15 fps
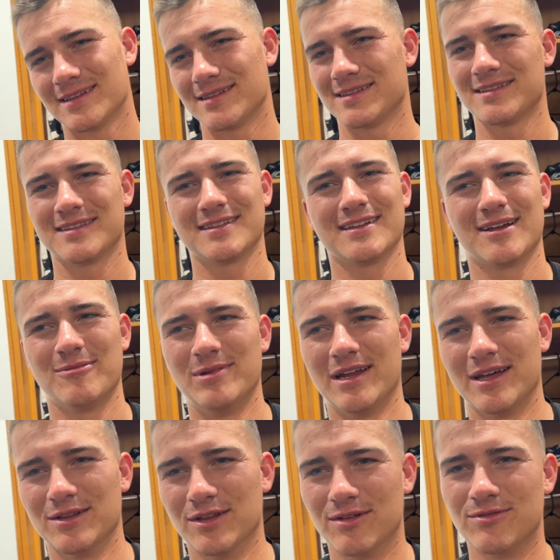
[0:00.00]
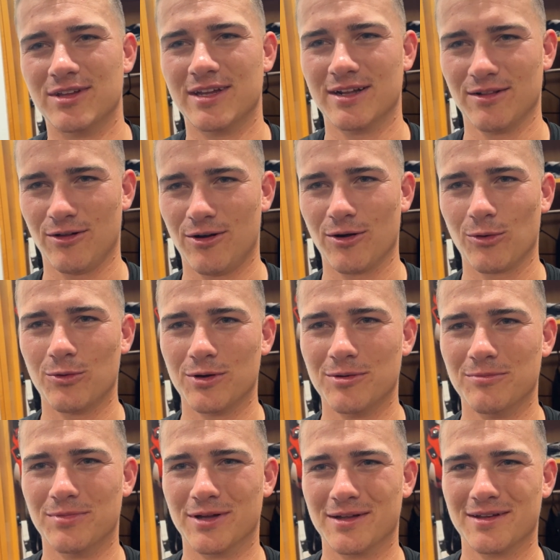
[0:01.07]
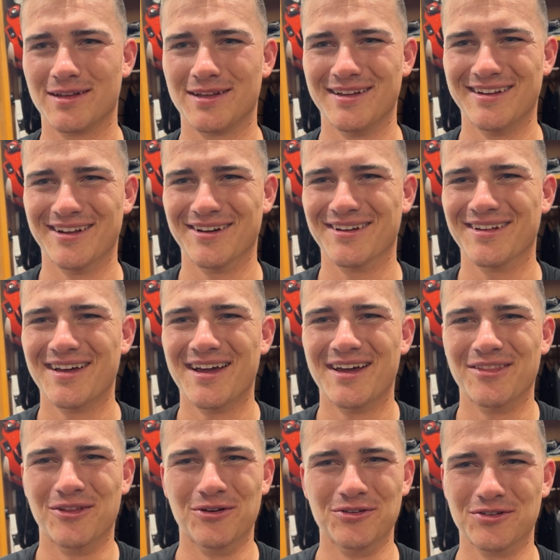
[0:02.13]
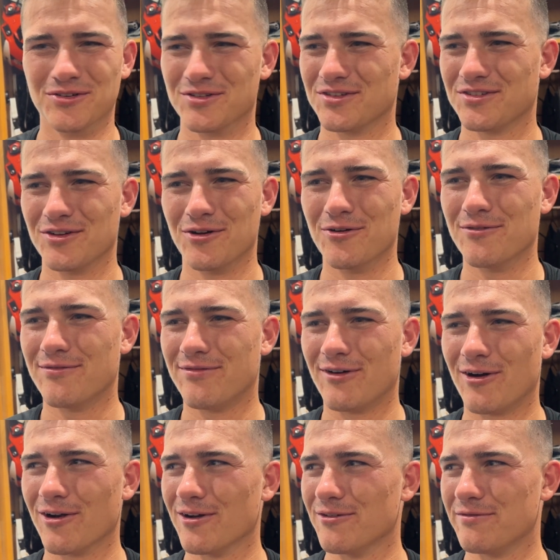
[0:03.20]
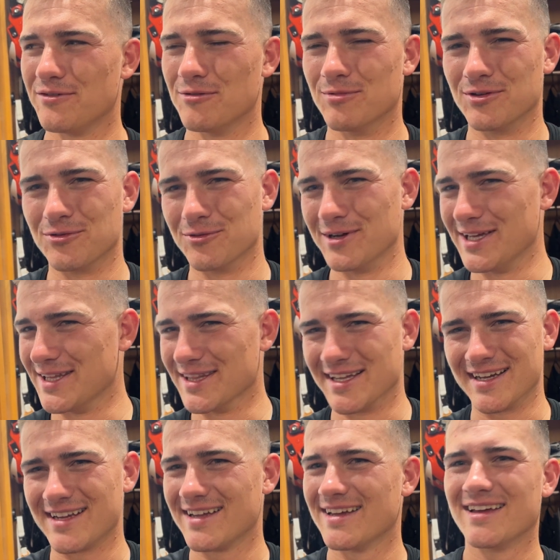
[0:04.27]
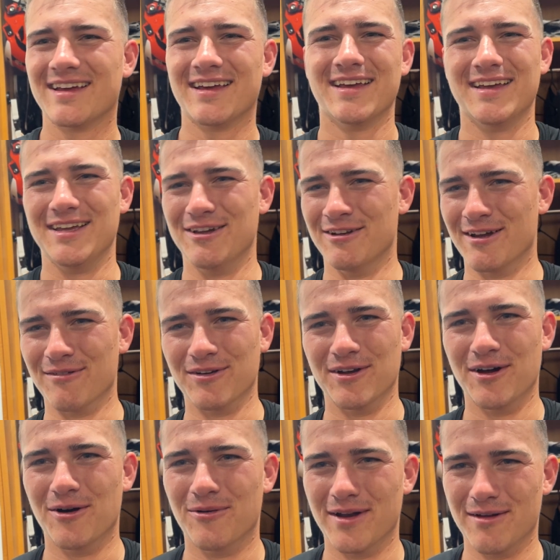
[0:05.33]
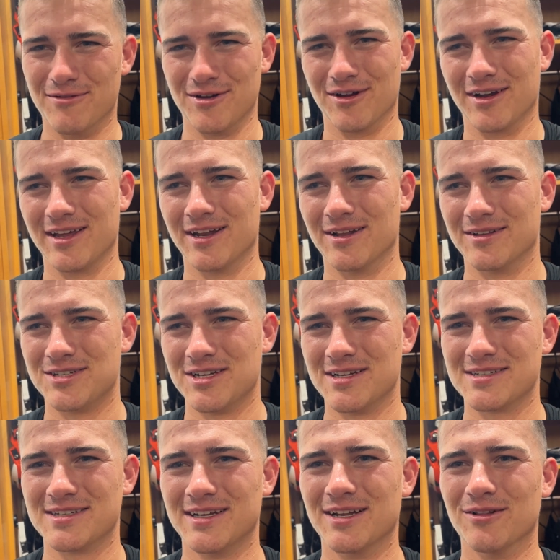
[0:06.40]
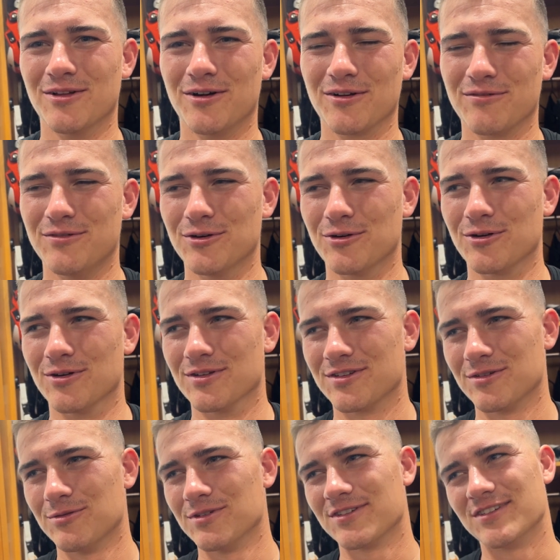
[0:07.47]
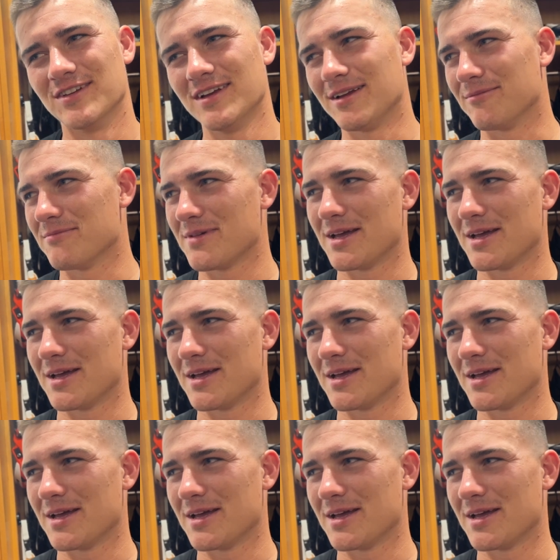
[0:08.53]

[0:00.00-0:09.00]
I mean, I'd love to hit a long one, but, you know, those are so far and few between. Like, you never know whenever you're going to get a chance to hit a long field goal. So we'll see.